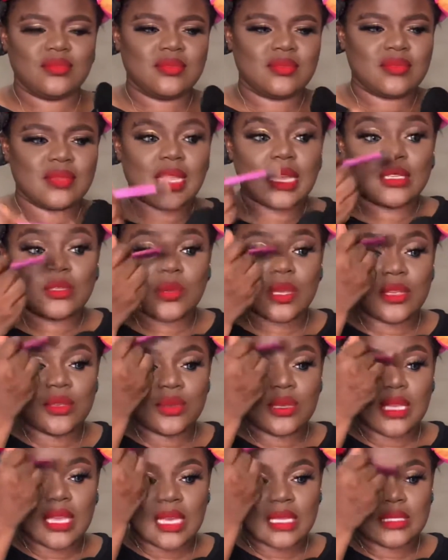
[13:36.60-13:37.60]
that's where you
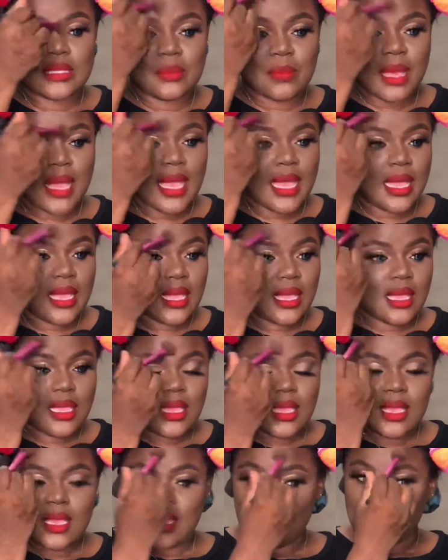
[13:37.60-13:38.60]
get my
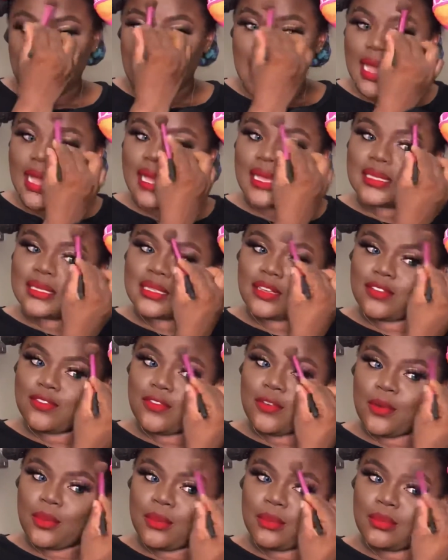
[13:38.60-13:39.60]
answer
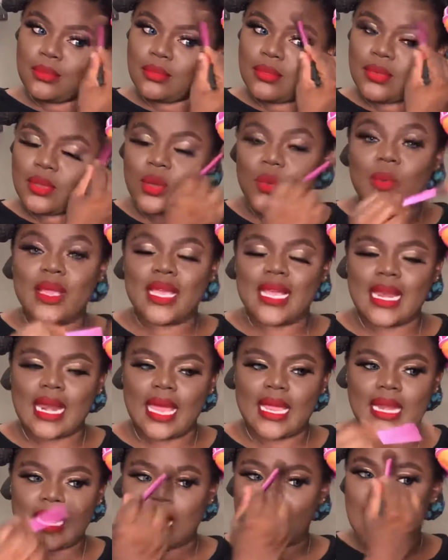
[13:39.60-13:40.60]
from. Wing
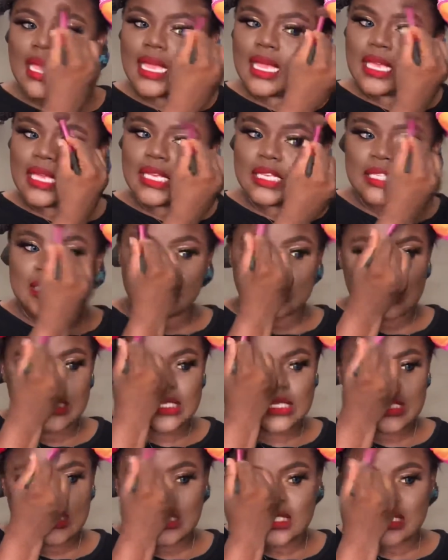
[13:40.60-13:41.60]
liner it
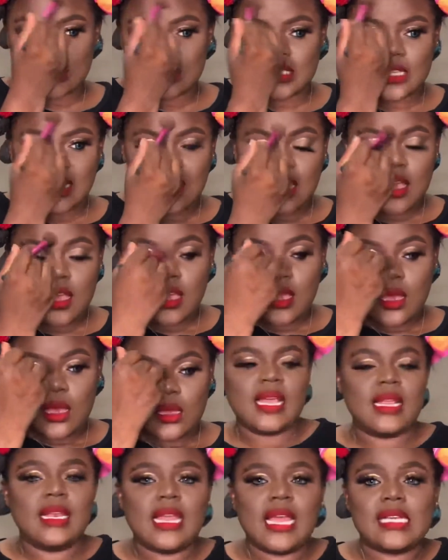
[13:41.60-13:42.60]
is.
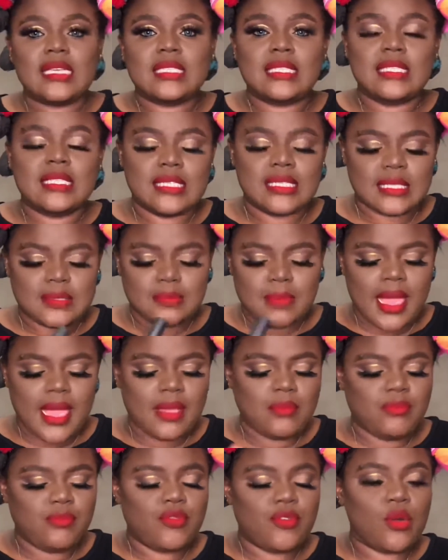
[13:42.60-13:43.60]
Next is my
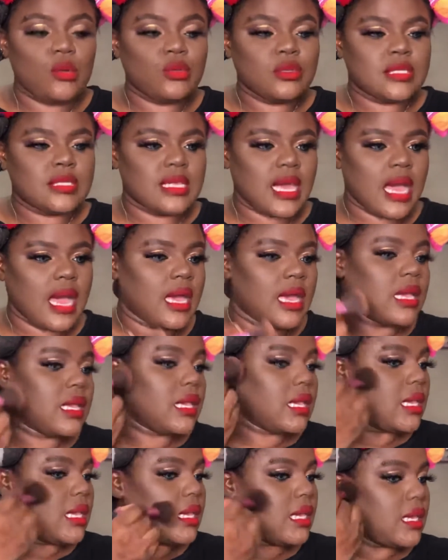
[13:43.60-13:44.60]
bronzer
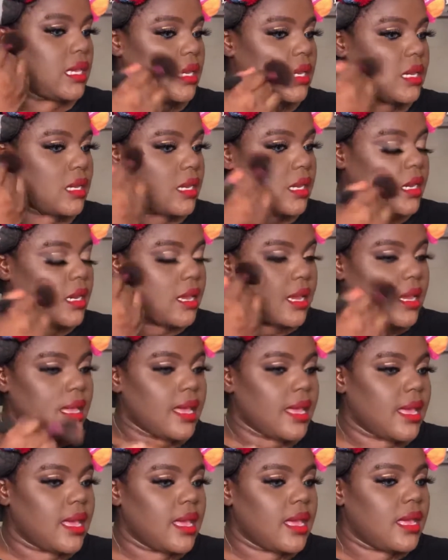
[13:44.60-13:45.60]
in
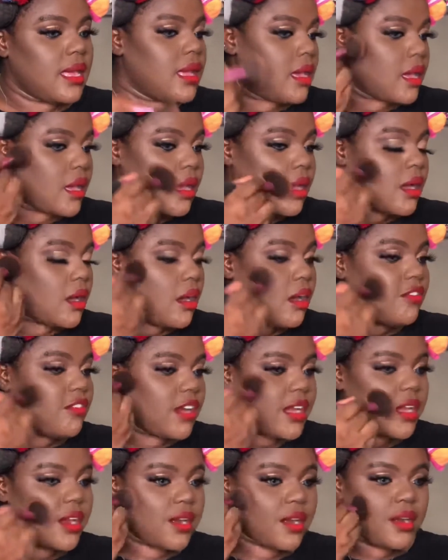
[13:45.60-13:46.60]

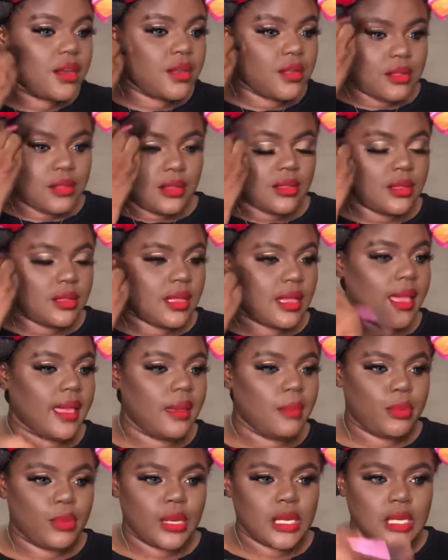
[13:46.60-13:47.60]
CoverGirl
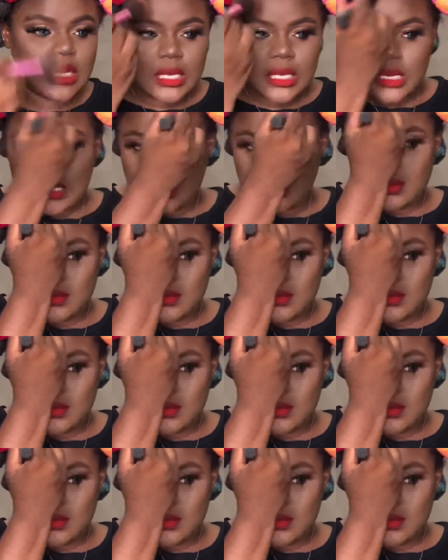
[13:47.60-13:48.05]
Ebony,